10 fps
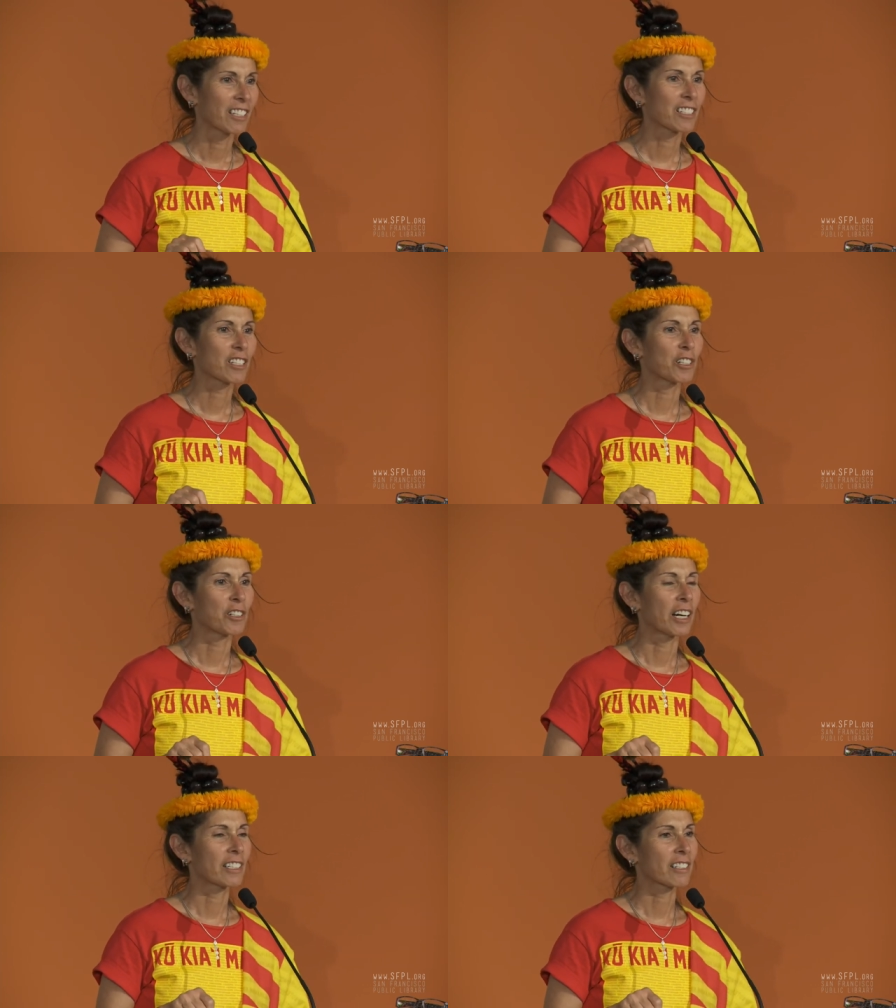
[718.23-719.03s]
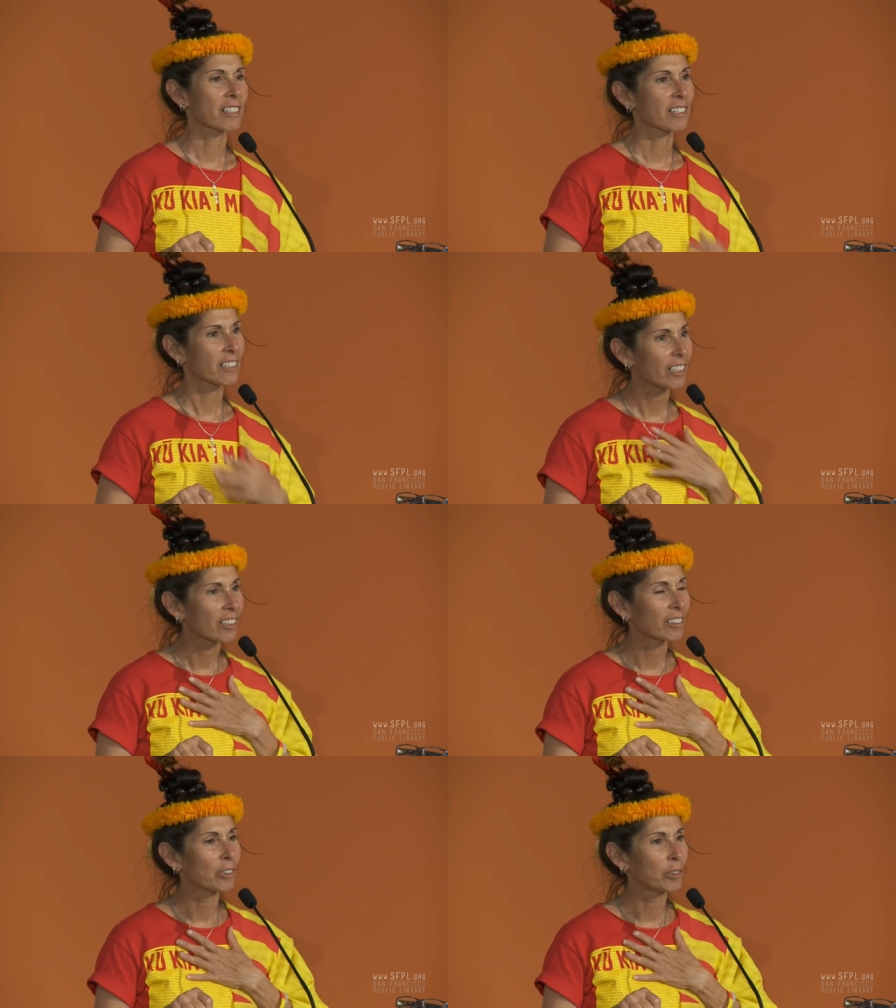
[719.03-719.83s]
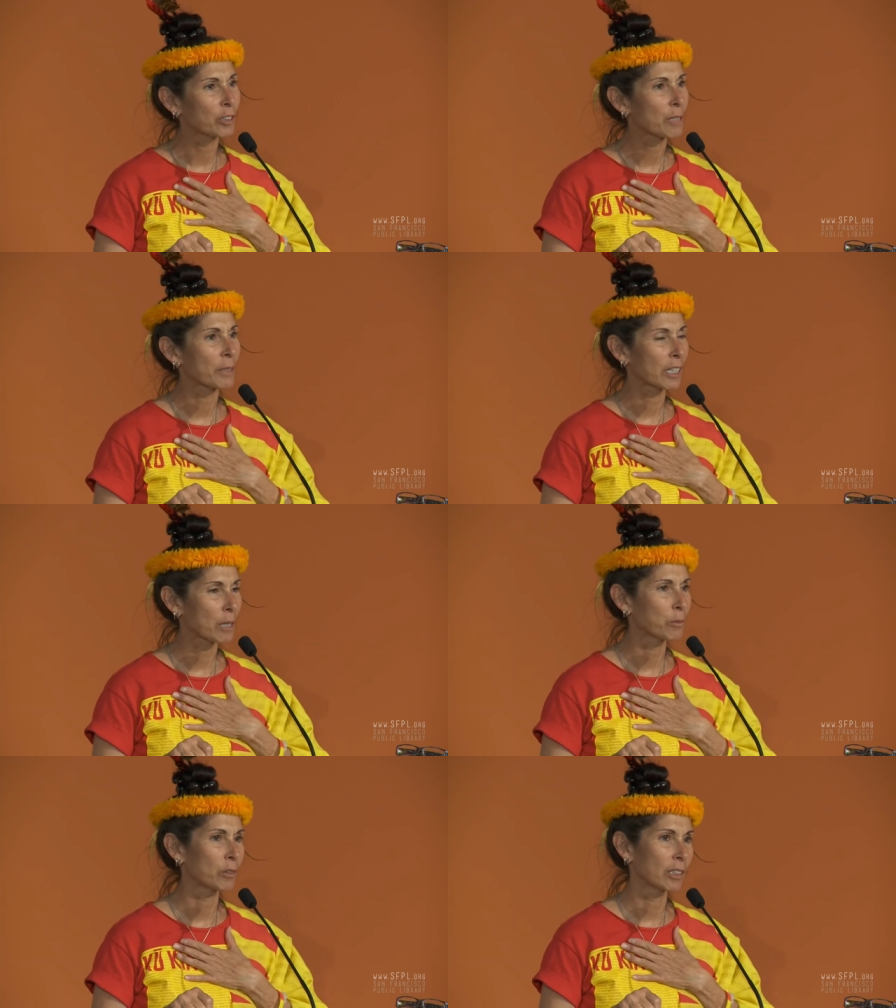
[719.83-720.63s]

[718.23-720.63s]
So I just, you know, hold him in kapu